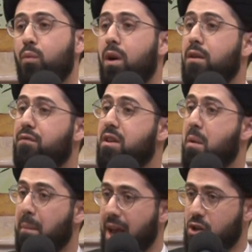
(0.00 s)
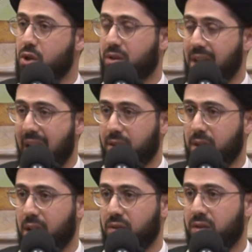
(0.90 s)
one of their major
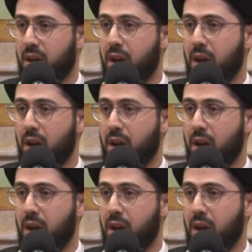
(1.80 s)
tactics